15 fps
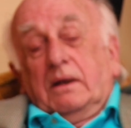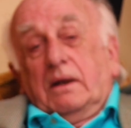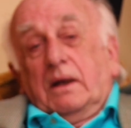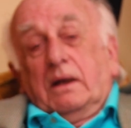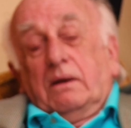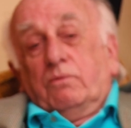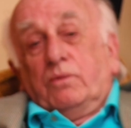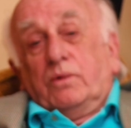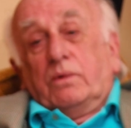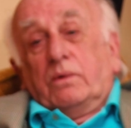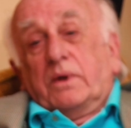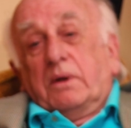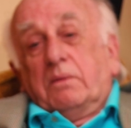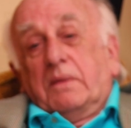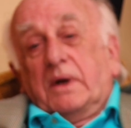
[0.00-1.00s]
and
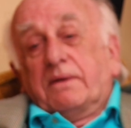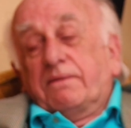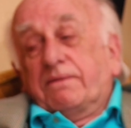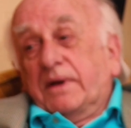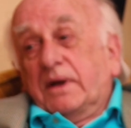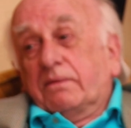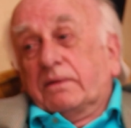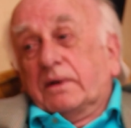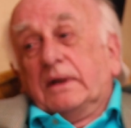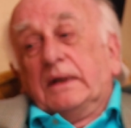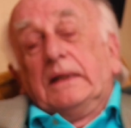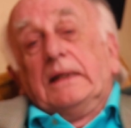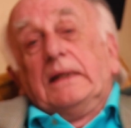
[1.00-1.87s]
ruled in my favor.